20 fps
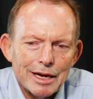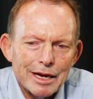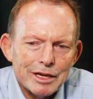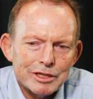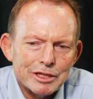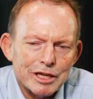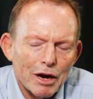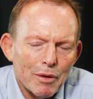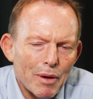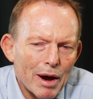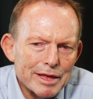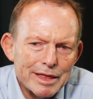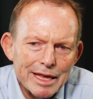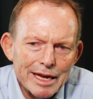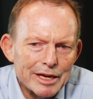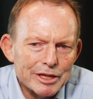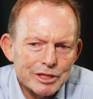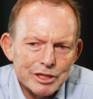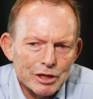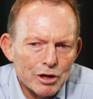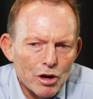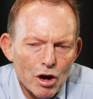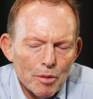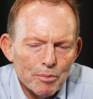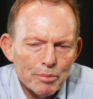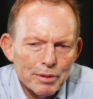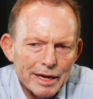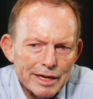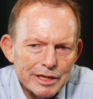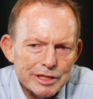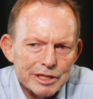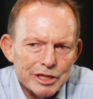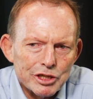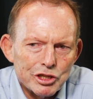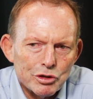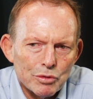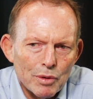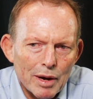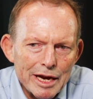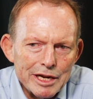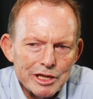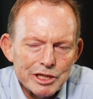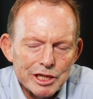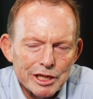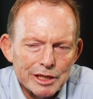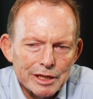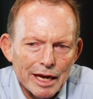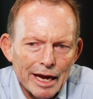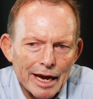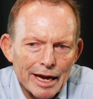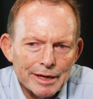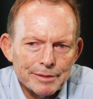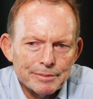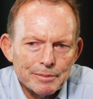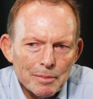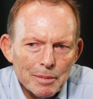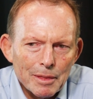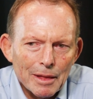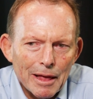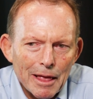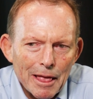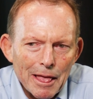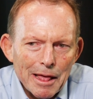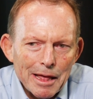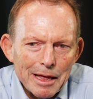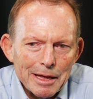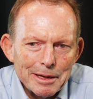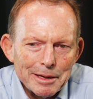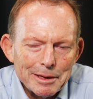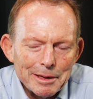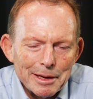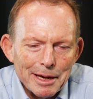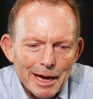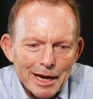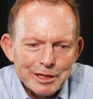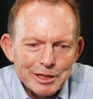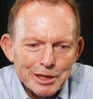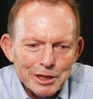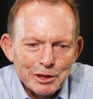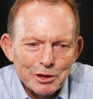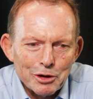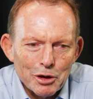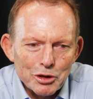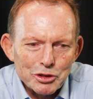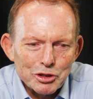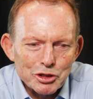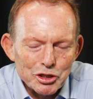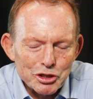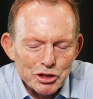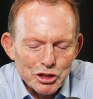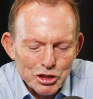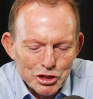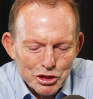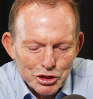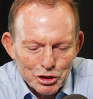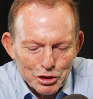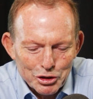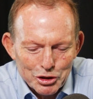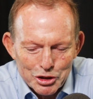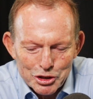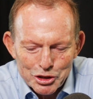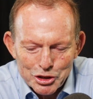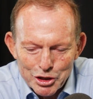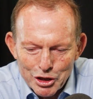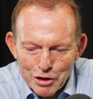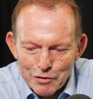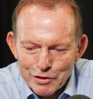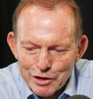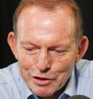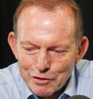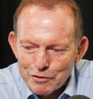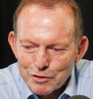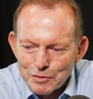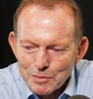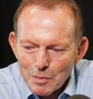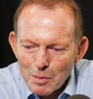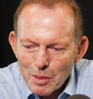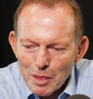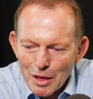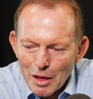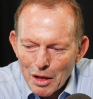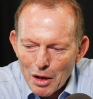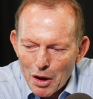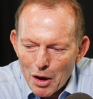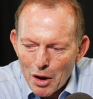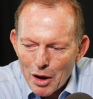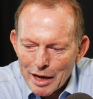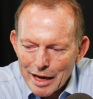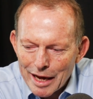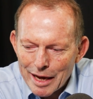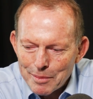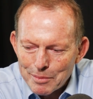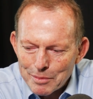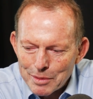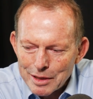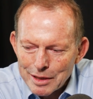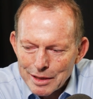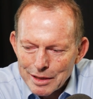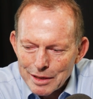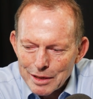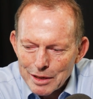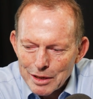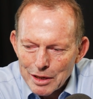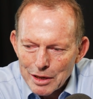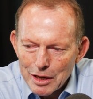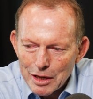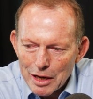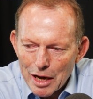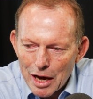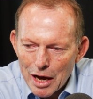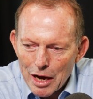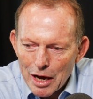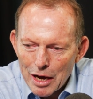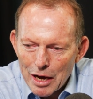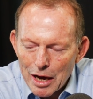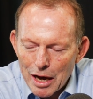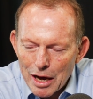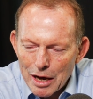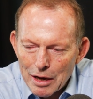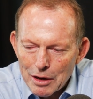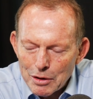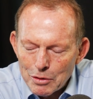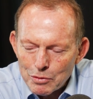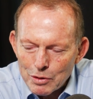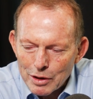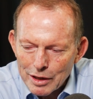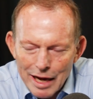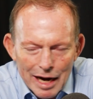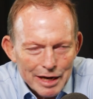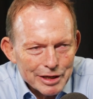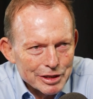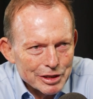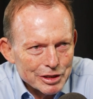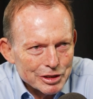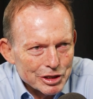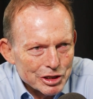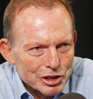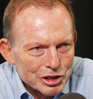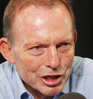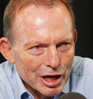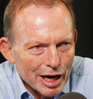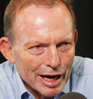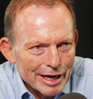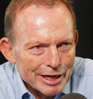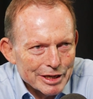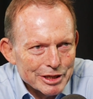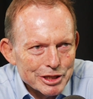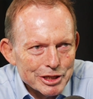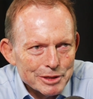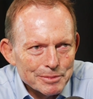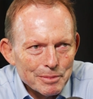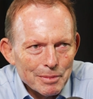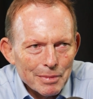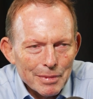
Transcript: So I think it's a complex situation, and as a constitutional conservative, I am reluctant to change.